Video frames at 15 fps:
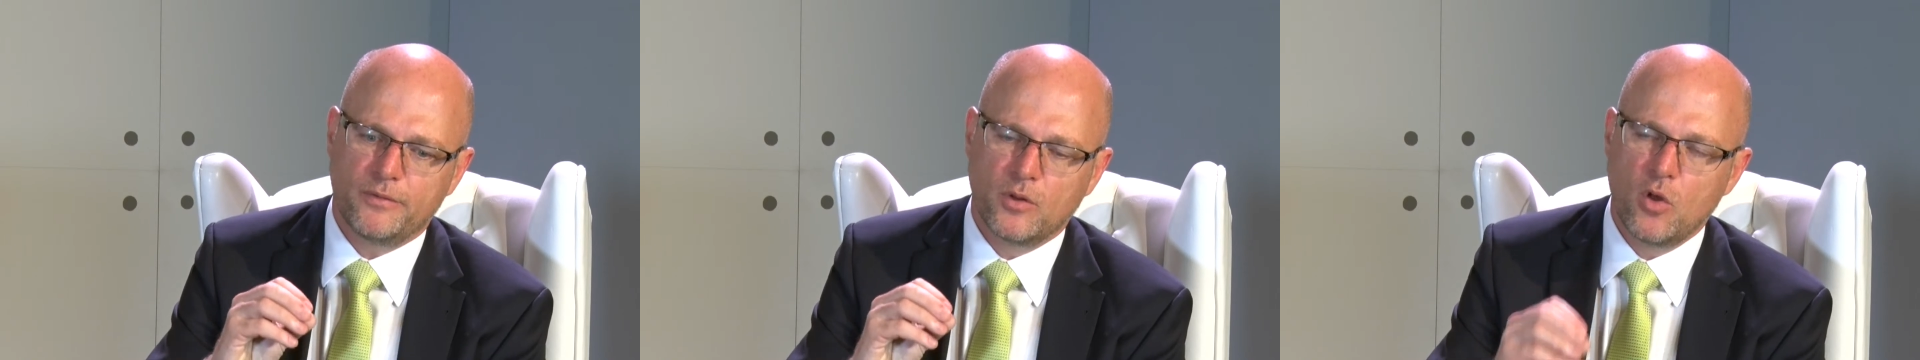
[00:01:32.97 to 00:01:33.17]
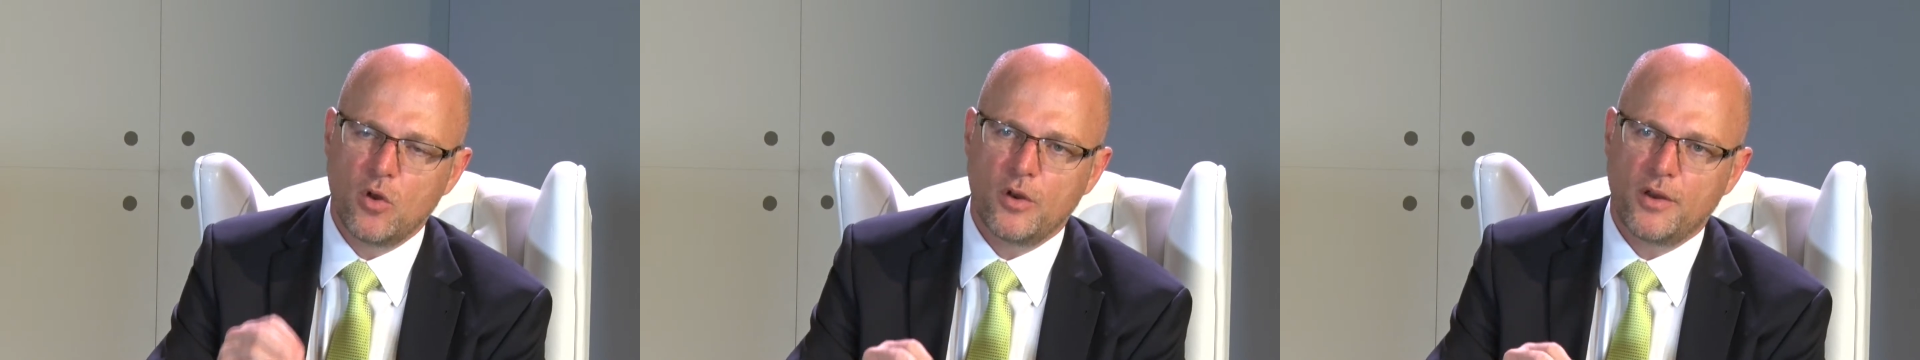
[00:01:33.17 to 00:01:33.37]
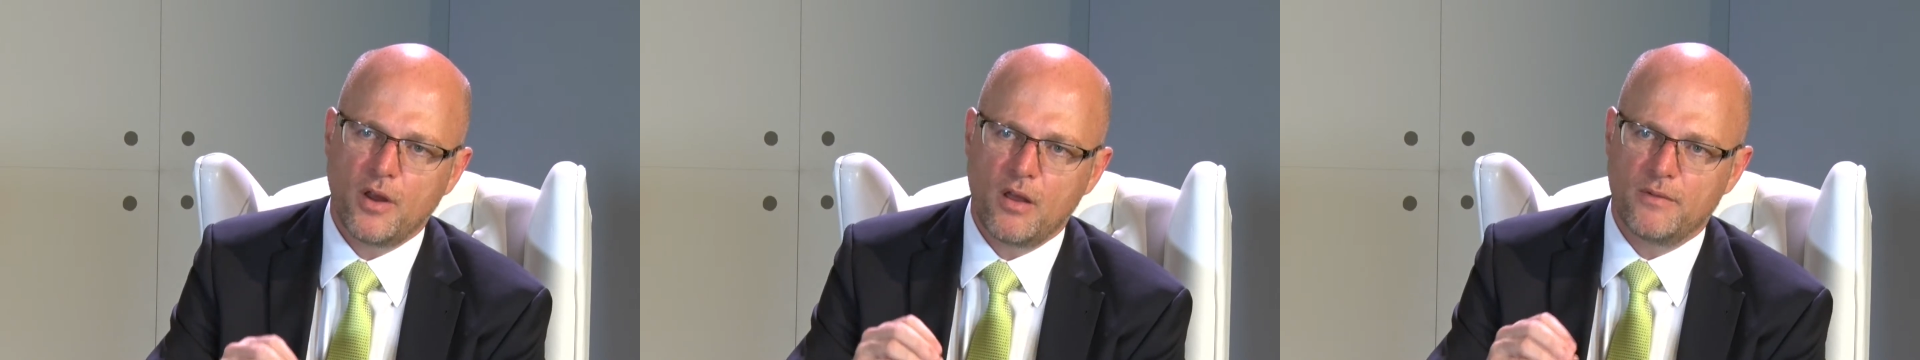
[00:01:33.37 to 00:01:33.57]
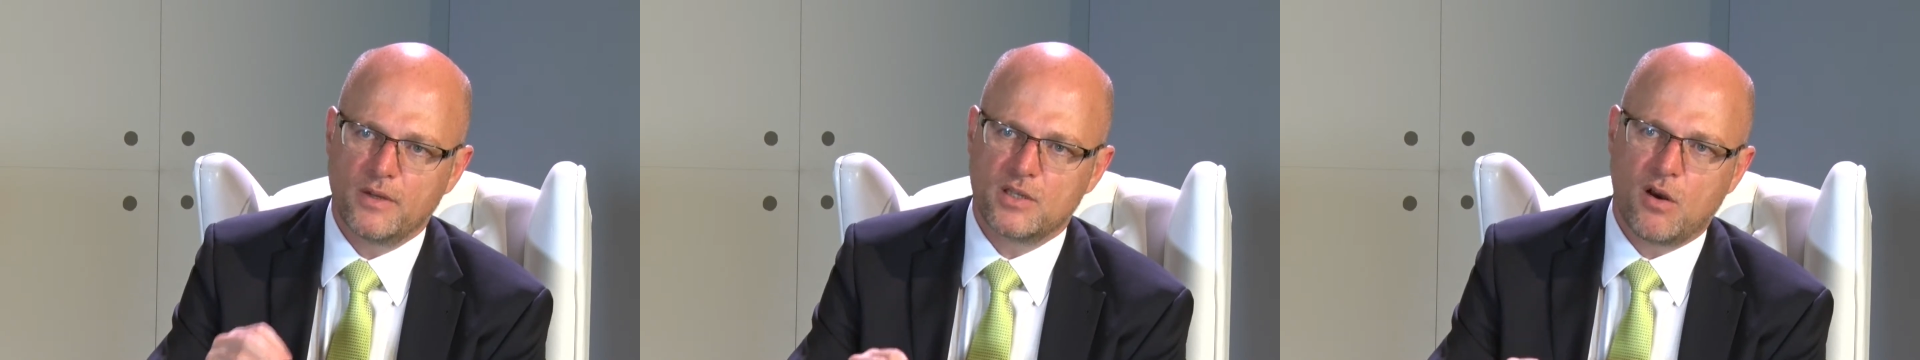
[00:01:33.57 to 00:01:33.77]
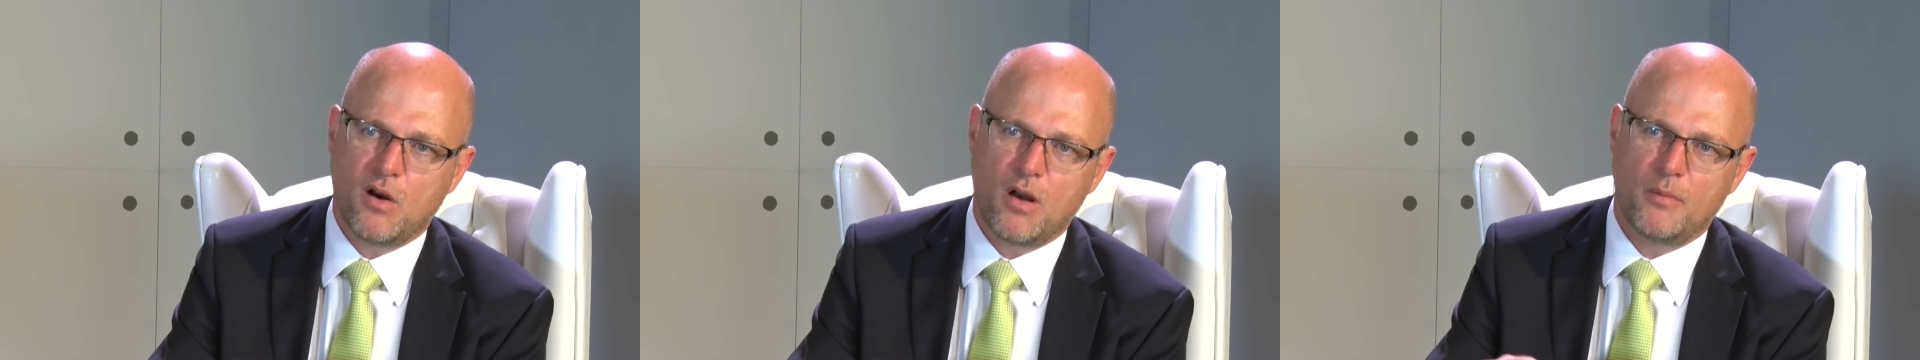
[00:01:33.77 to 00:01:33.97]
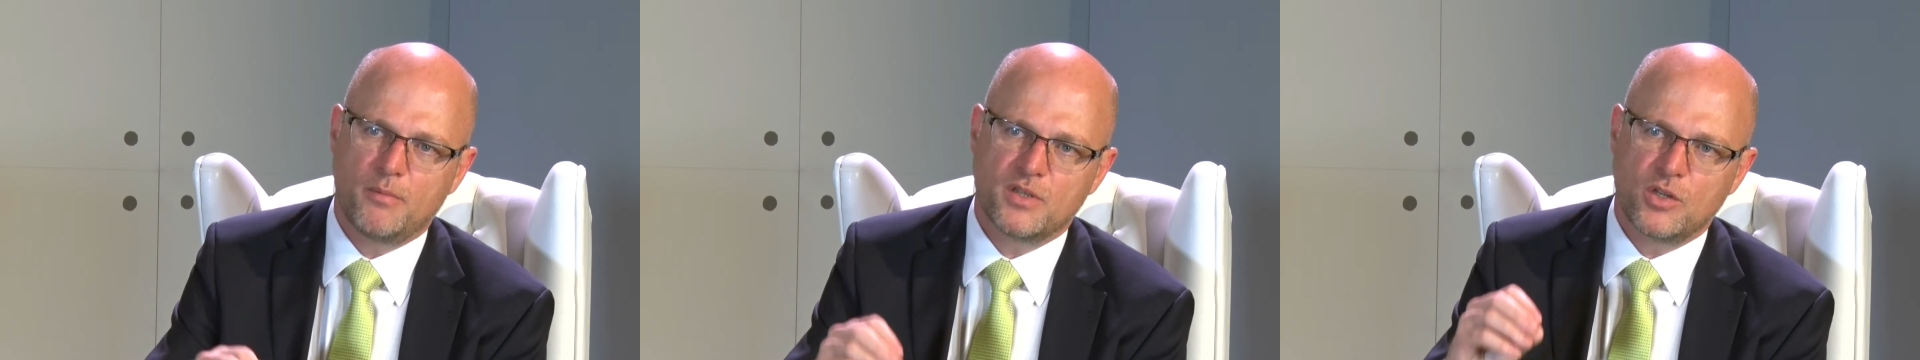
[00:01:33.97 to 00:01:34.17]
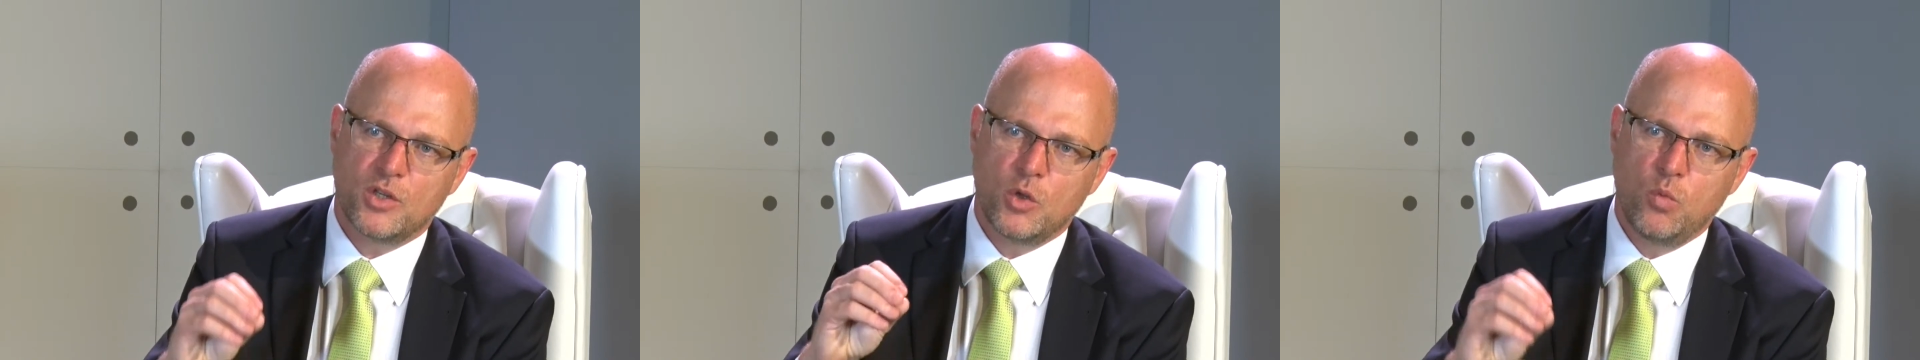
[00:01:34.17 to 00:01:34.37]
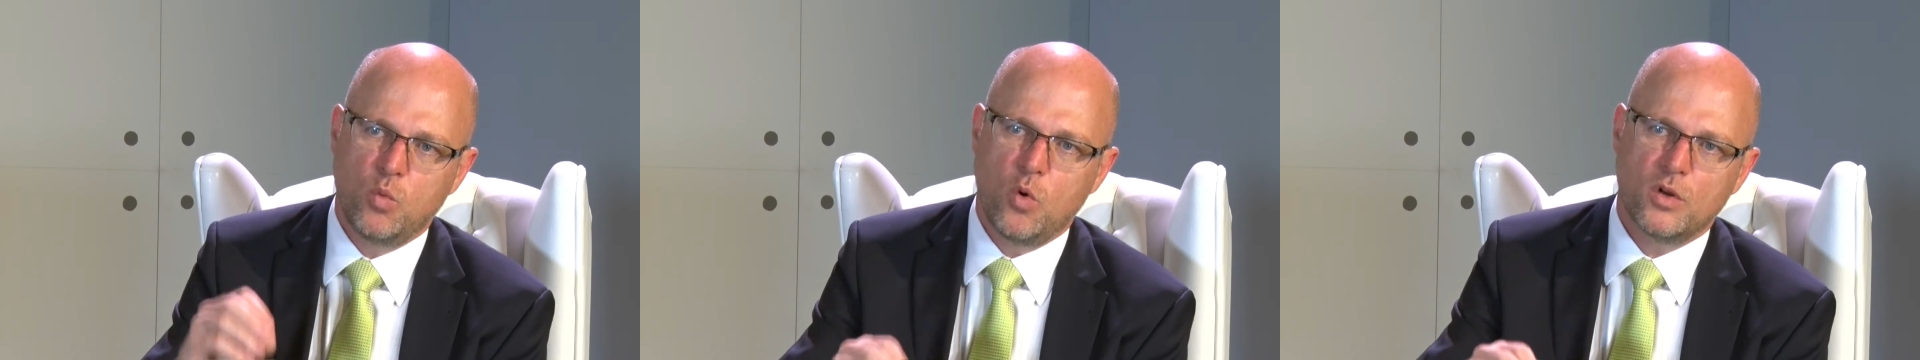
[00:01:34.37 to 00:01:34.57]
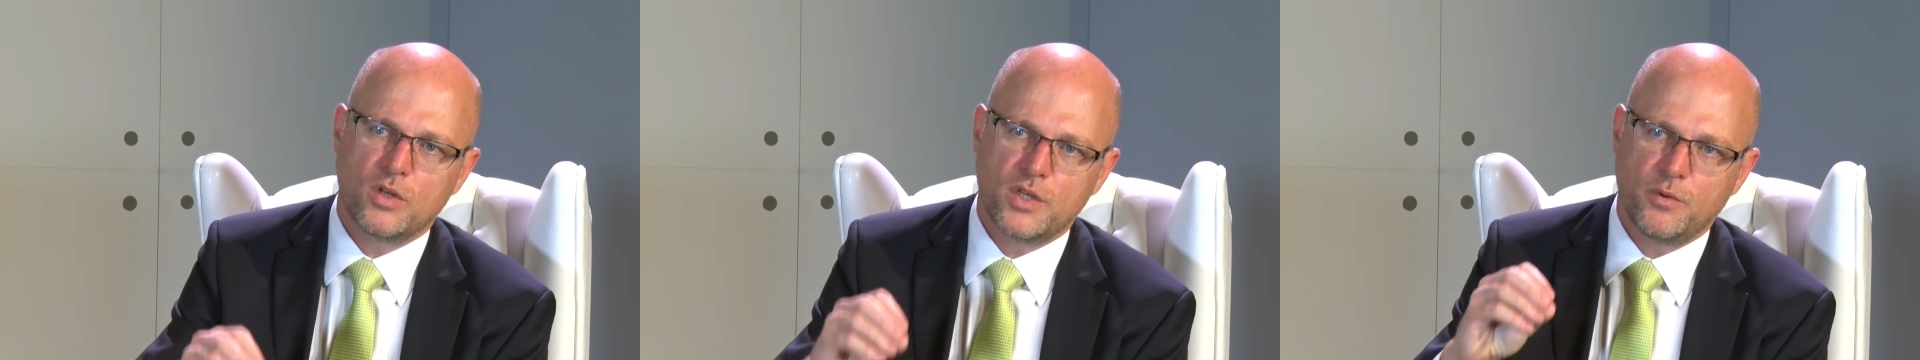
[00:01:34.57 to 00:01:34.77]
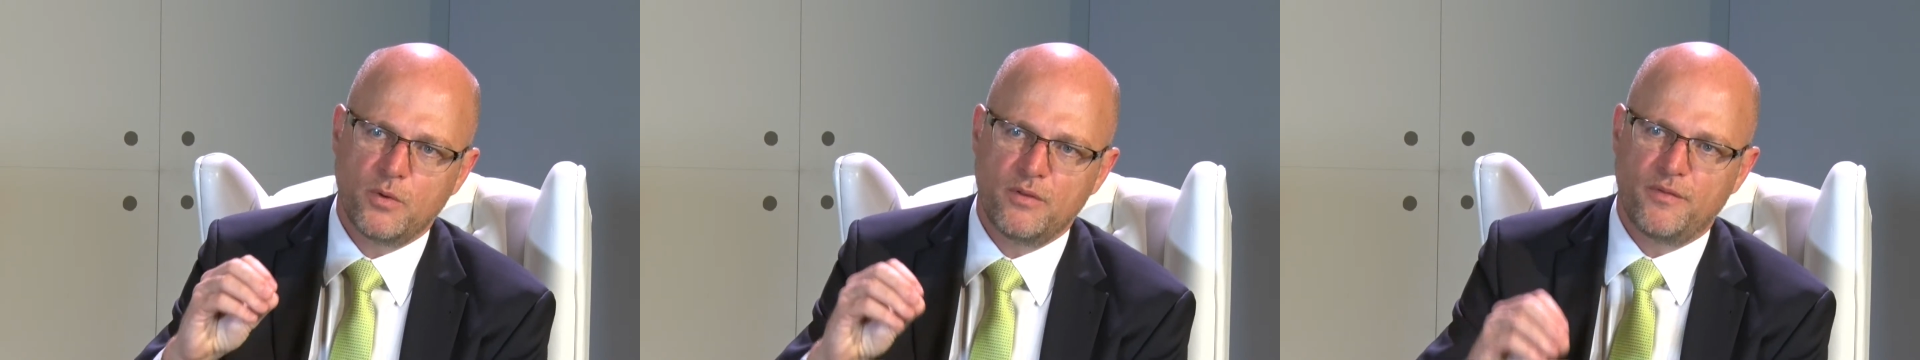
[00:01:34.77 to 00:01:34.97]
learnt over time is that you want
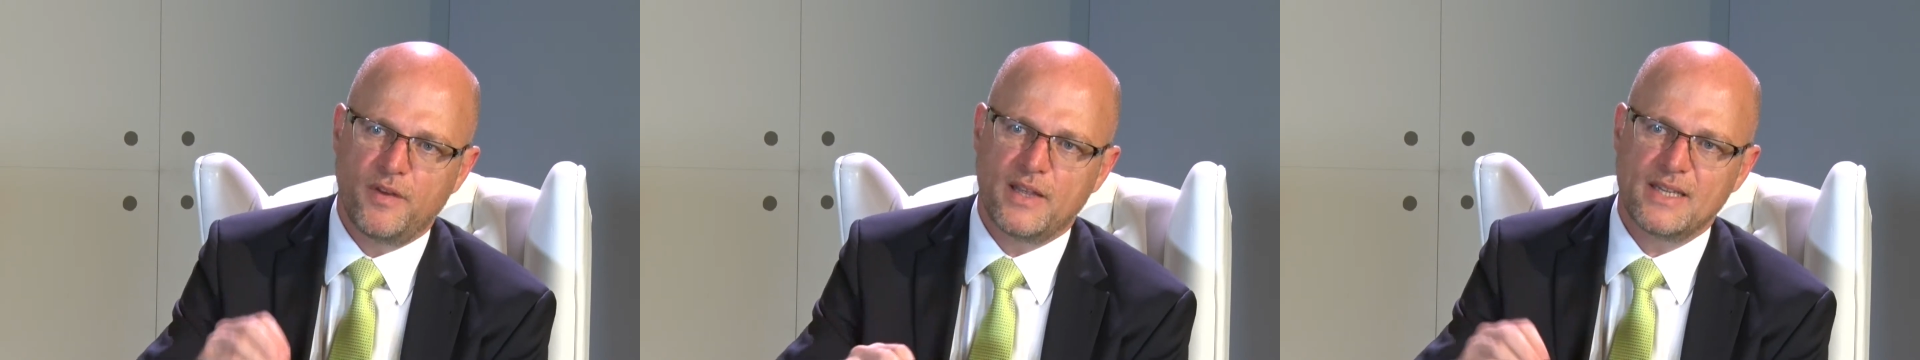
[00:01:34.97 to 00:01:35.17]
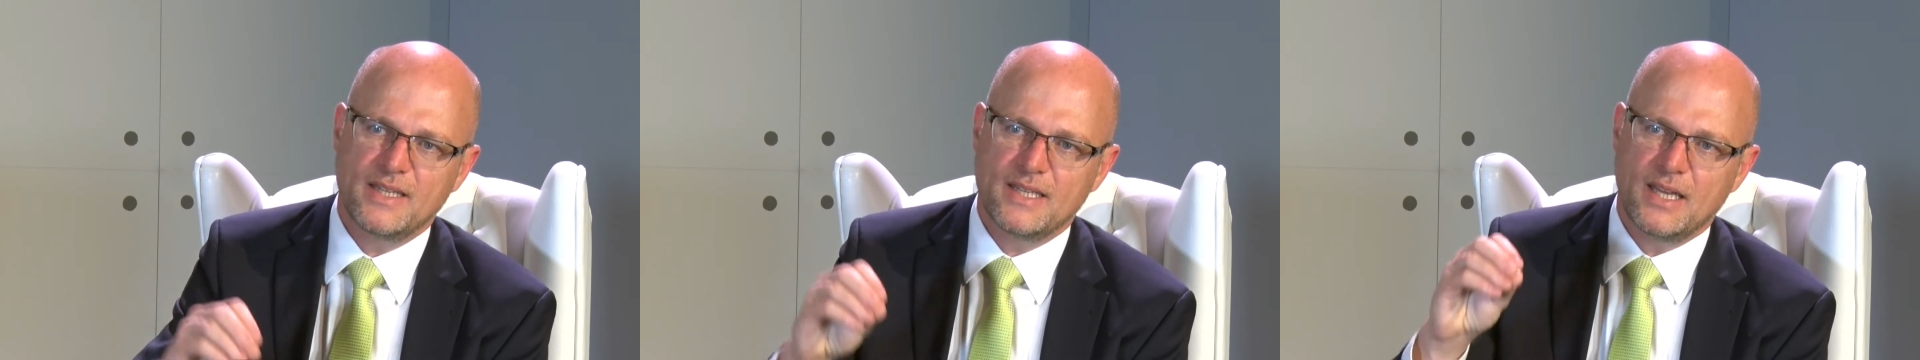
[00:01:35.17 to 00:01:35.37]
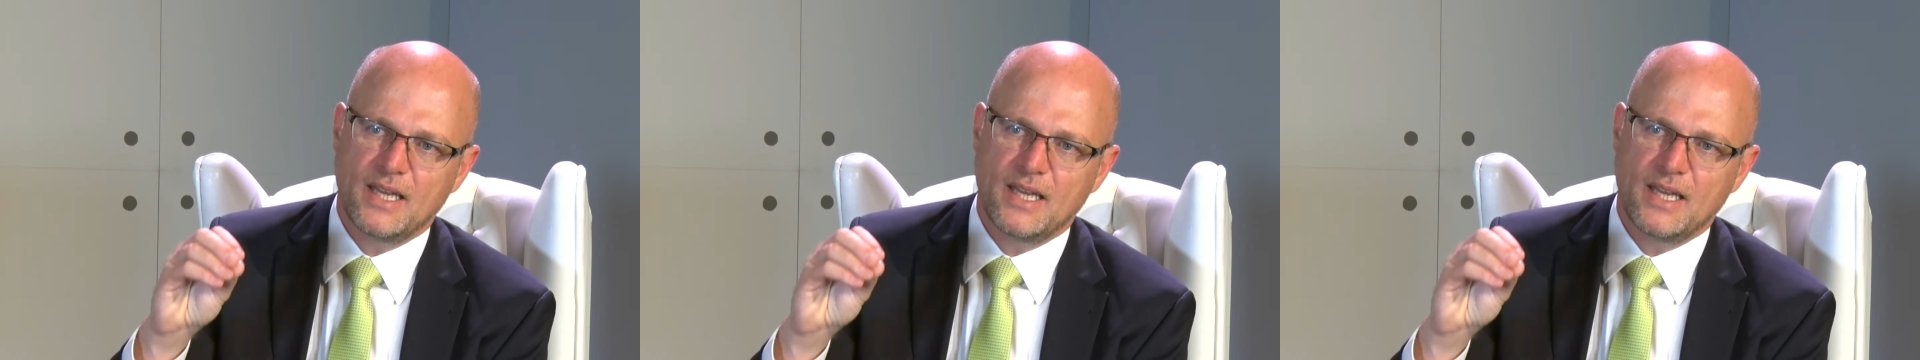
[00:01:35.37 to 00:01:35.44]
to invest